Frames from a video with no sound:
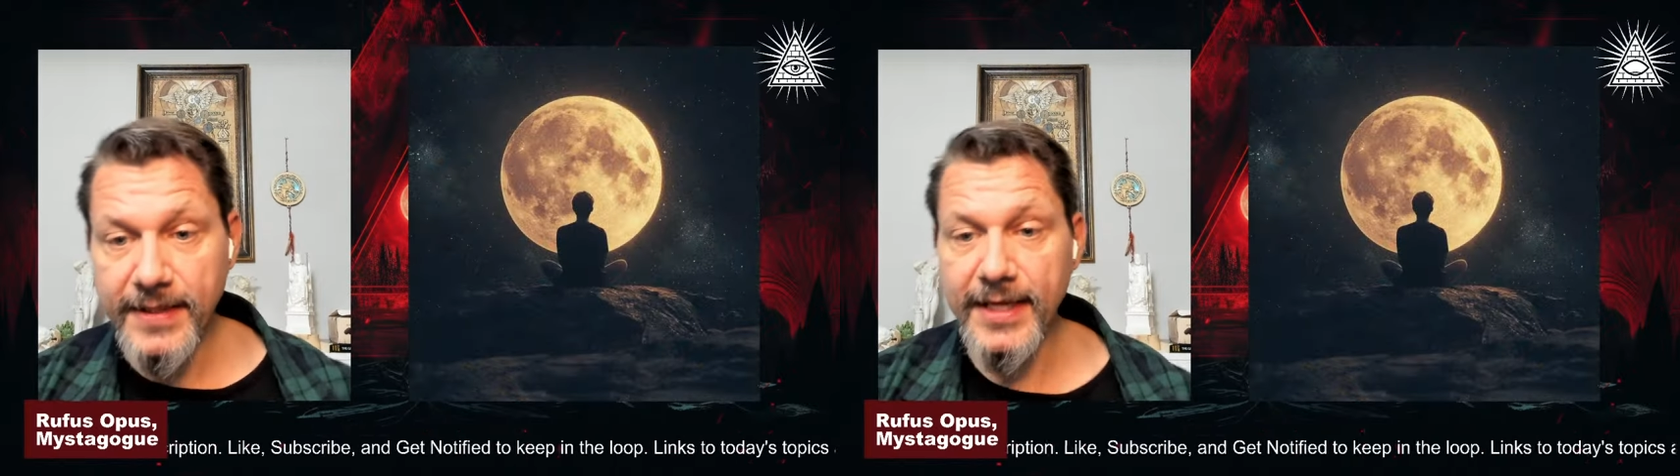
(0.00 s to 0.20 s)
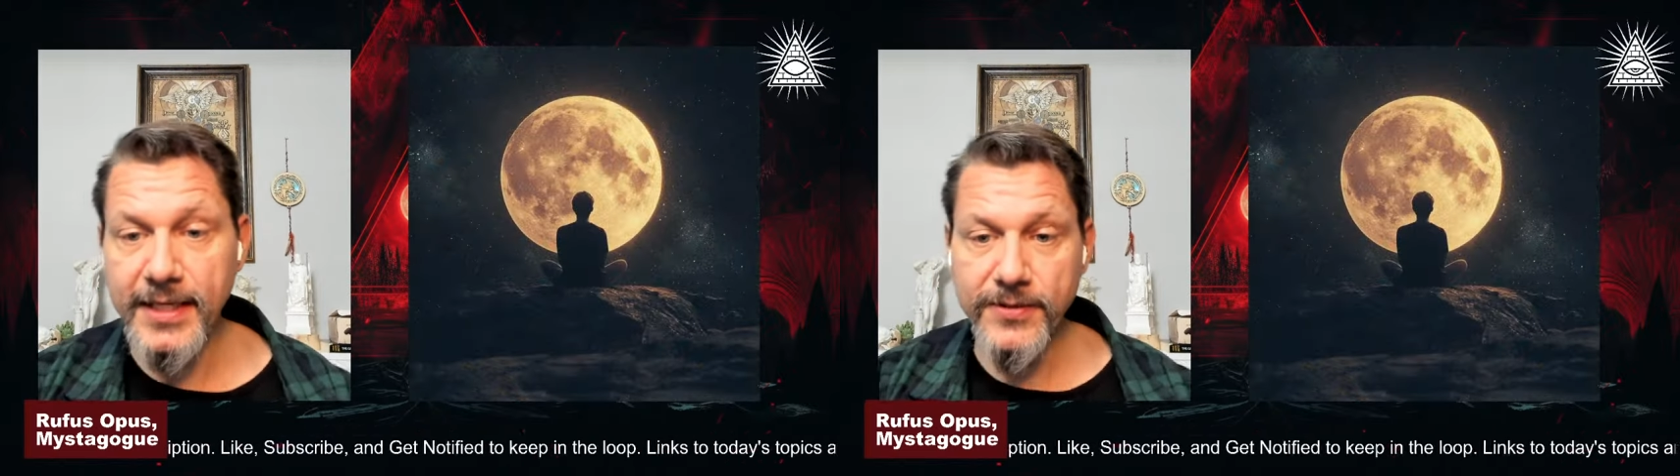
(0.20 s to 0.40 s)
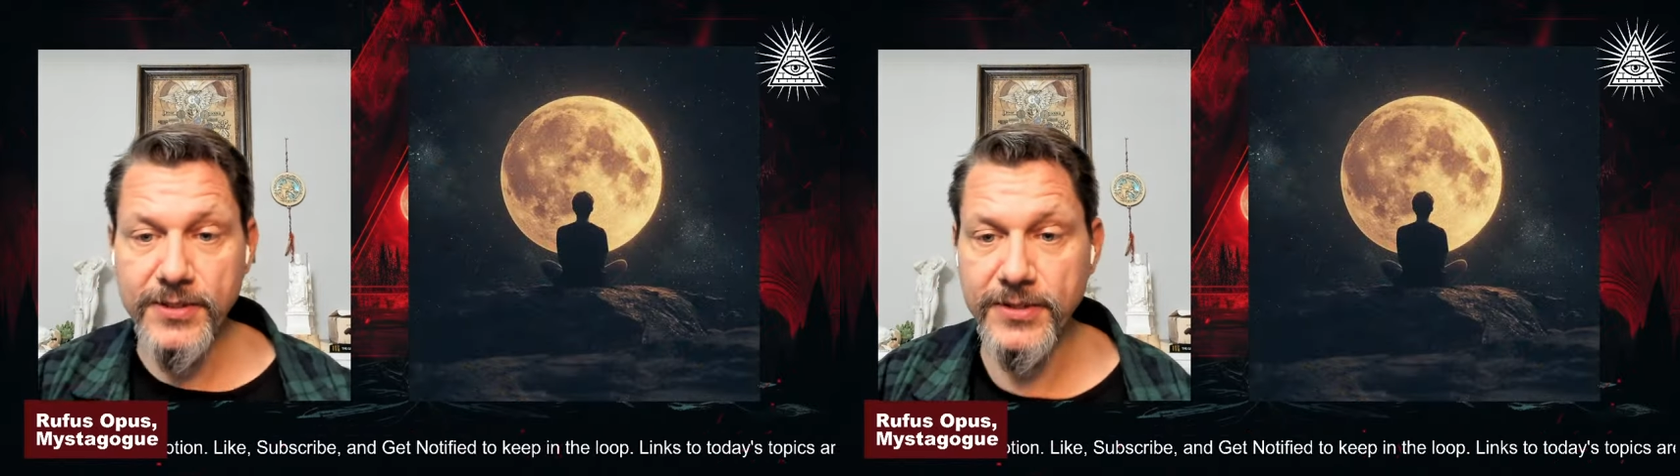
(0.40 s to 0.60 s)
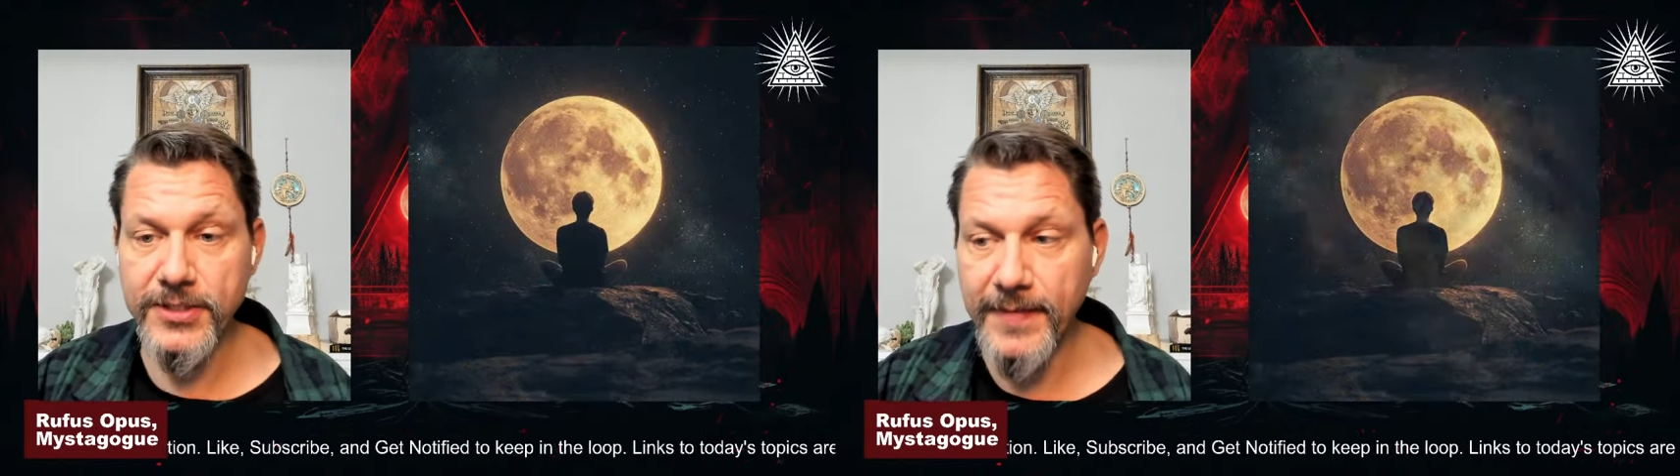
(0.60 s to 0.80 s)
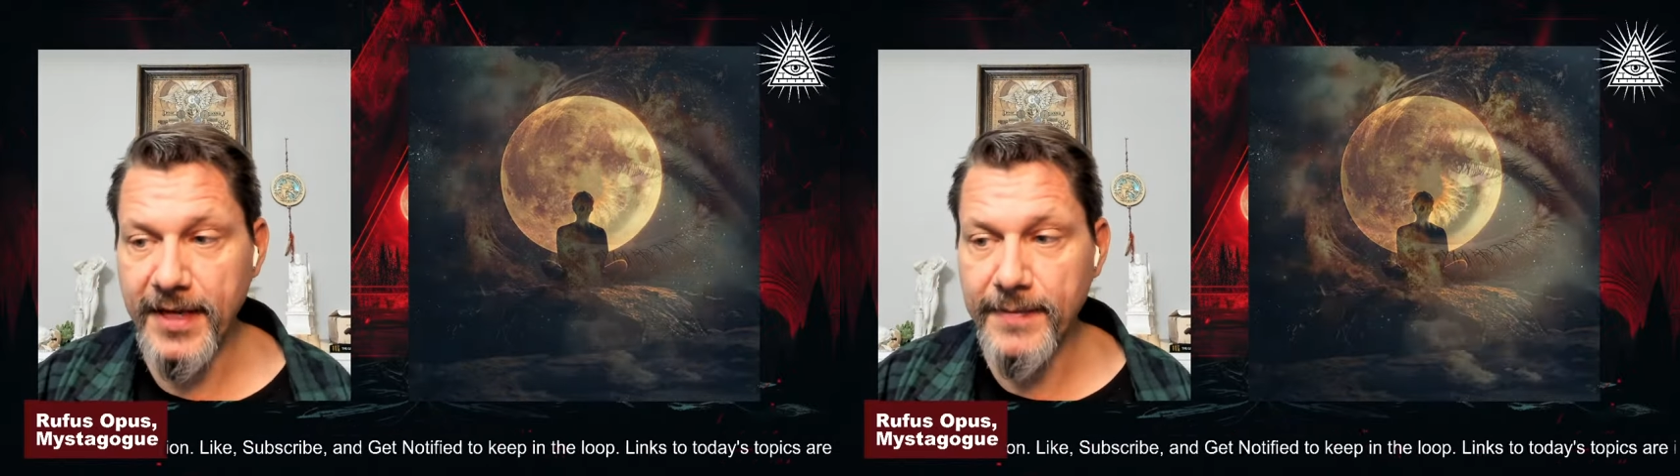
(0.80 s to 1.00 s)
I can use to
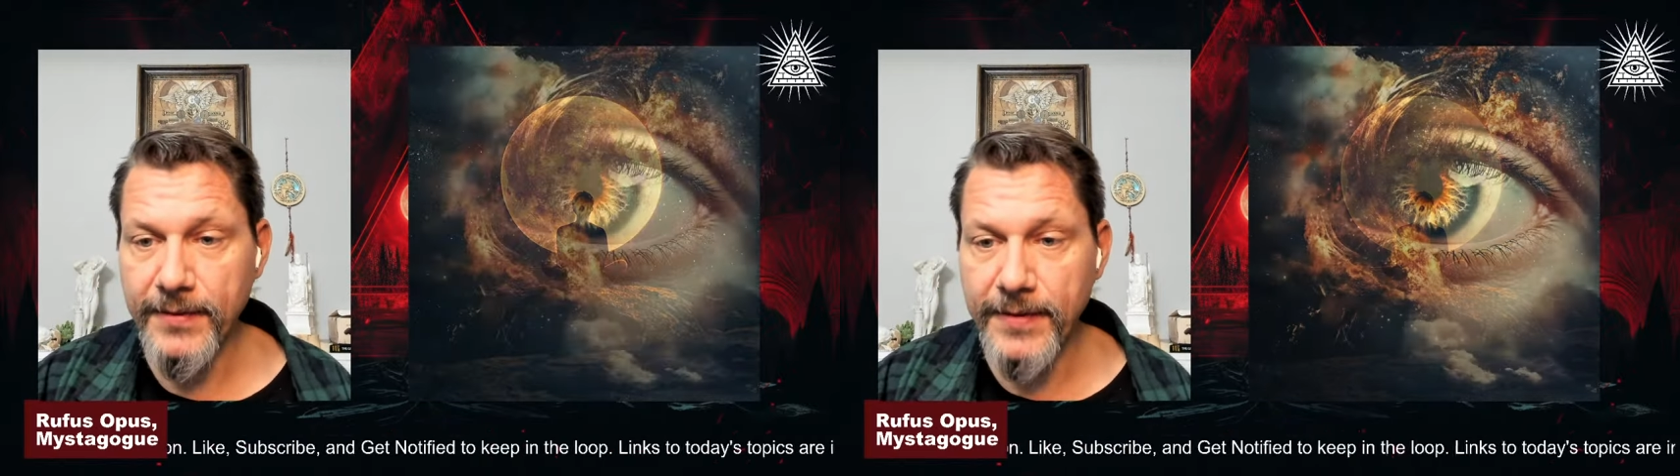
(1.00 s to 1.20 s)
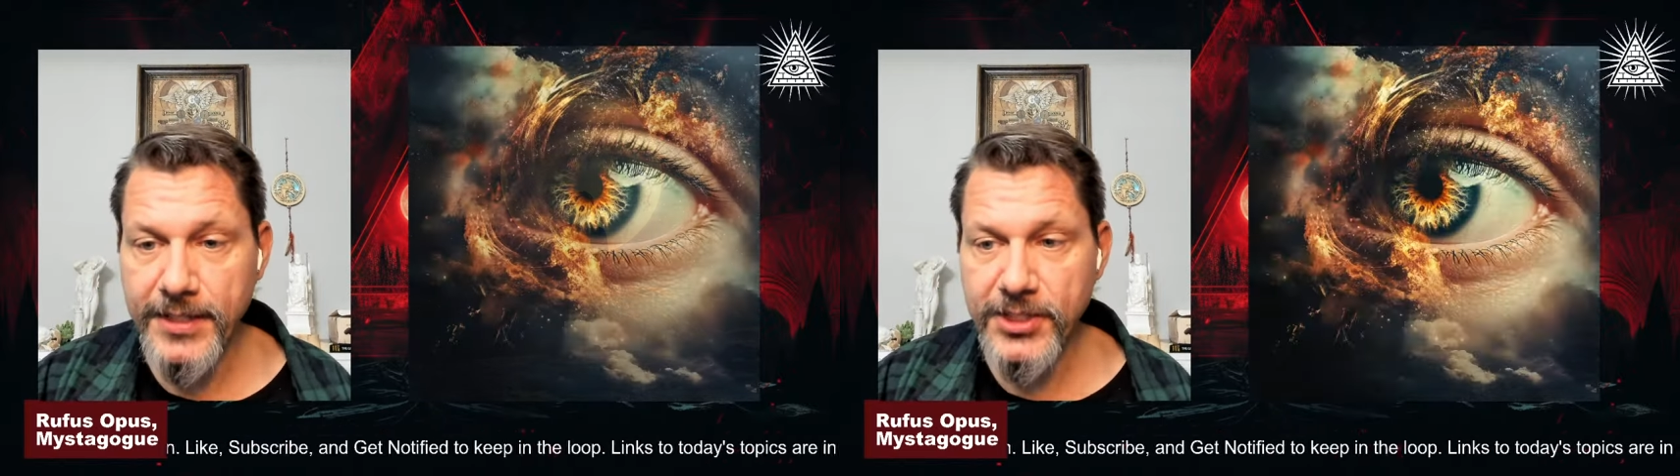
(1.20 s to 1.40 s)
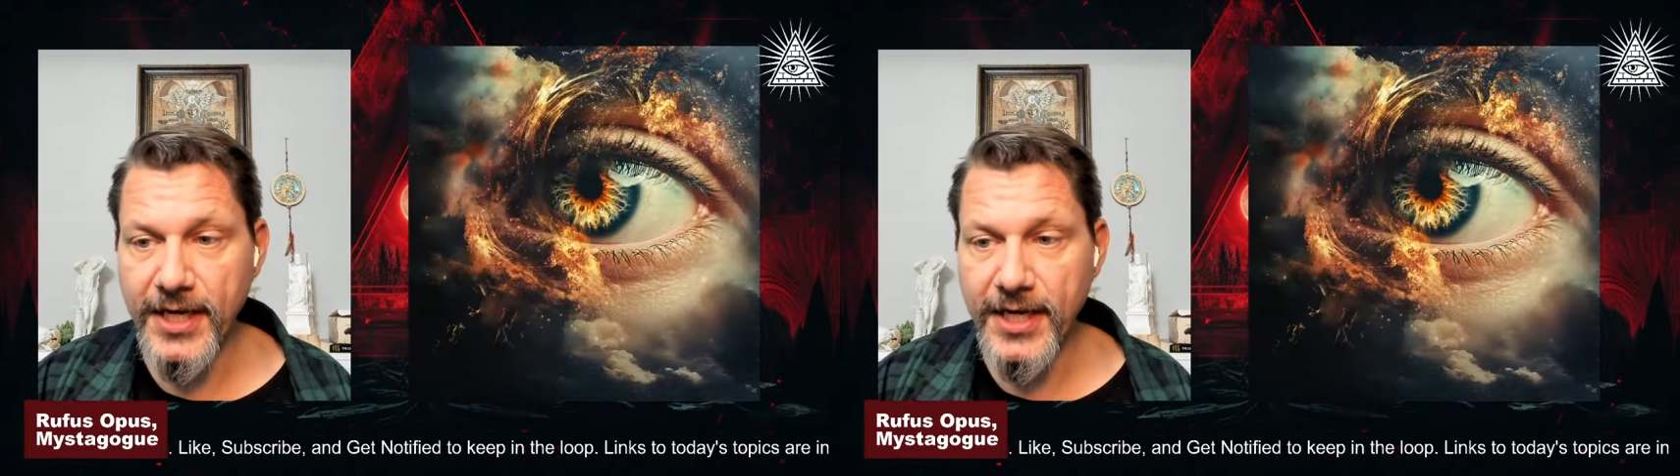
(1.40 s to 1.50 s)
expand my reach